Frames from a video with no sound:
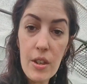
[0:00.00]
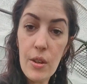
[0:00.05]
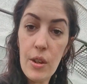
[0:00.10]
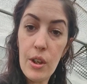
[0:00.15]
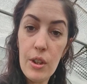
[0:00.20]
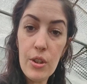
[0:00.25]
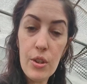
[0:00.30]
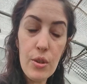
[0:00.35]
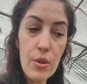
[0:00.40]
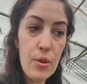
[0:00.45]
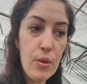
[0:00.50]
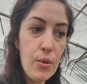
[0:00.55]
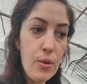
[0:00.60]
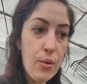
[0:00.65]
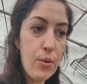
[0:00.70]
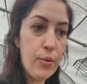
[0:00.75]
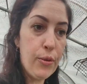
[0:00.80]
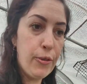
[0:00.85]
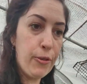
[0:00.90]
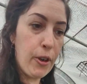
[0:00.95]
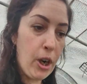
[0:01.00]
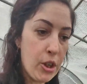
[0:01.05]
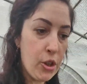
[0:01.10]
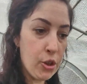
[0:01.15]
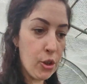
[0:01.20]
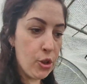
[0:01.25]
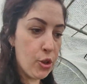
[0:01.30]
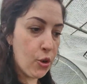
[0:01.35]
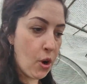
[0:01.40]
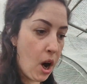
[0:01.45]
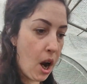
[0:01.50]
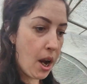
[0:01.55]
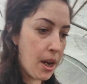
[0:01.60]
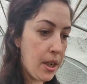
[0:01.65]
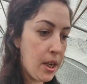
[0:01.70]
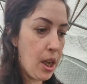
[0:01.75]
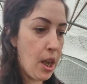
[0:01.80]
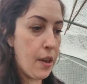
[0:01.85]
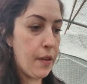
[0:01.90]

You can do fresh or dried.